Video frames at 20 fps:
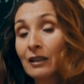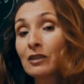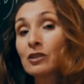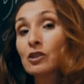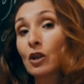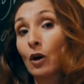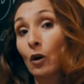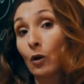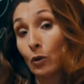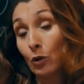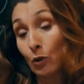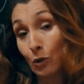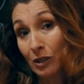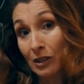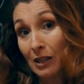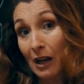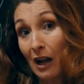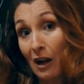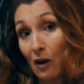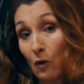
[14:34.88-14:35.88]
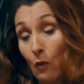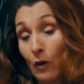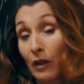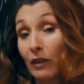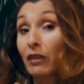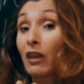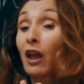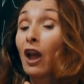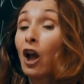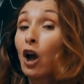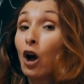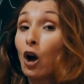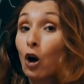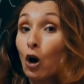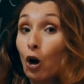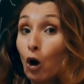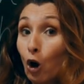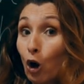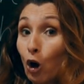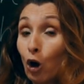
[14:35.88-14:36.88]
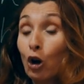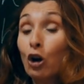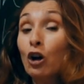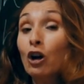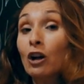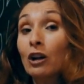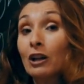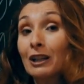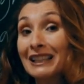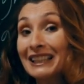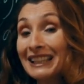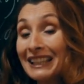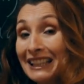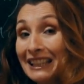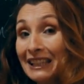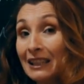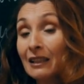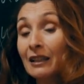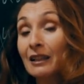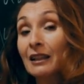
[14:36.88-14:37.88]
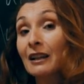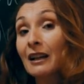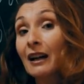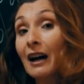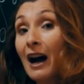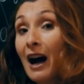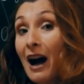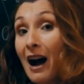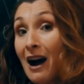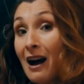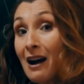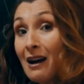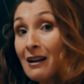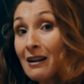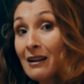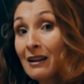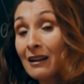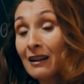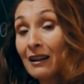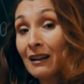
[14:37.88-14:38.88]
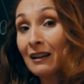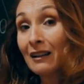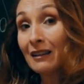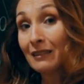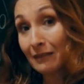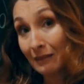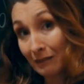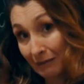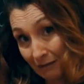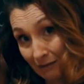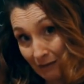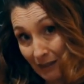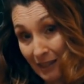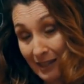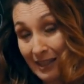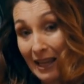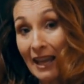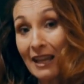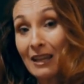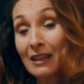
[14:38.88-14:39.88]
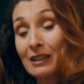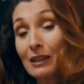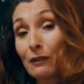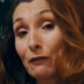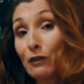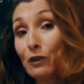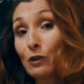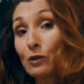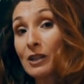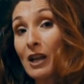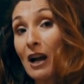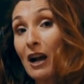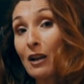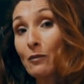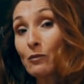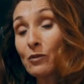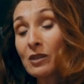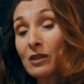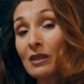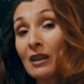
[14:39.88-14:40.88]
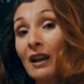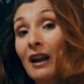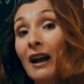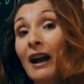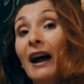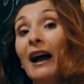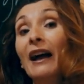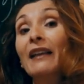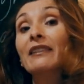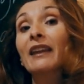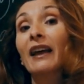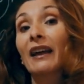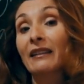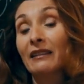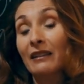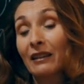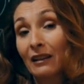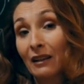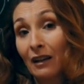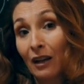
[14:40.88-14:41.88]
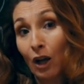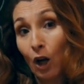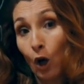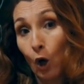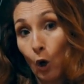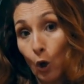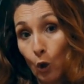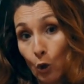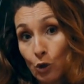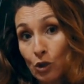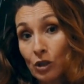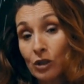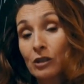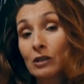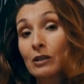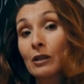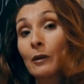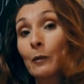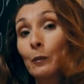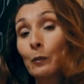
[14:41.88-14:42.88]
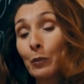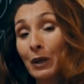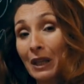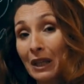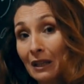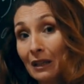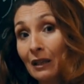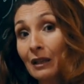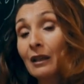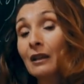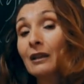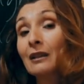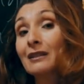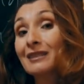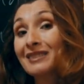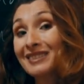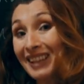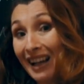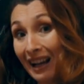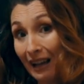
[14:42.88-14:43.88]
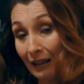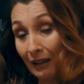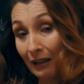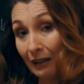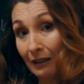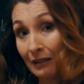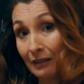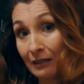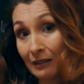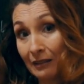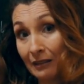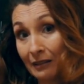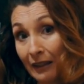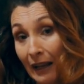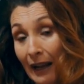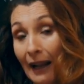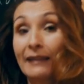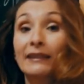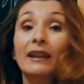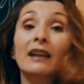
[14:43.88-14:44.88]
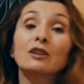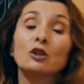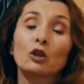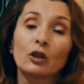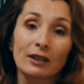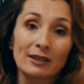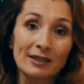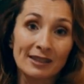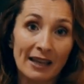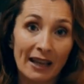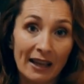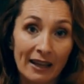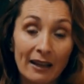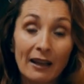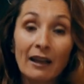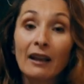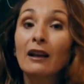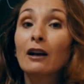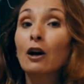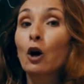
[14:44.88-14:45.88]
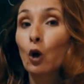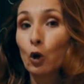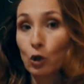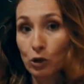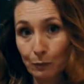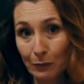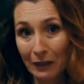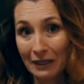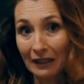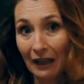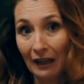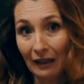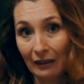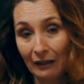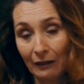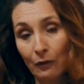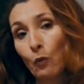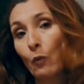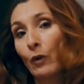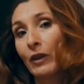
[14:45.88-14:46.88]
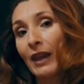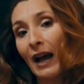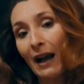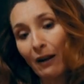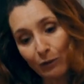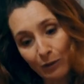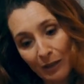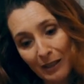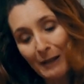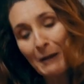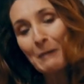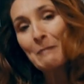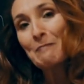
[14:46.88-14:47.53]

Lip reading: So you start with O, I, A, say it a few times, and then hospital. And then you can say hospital without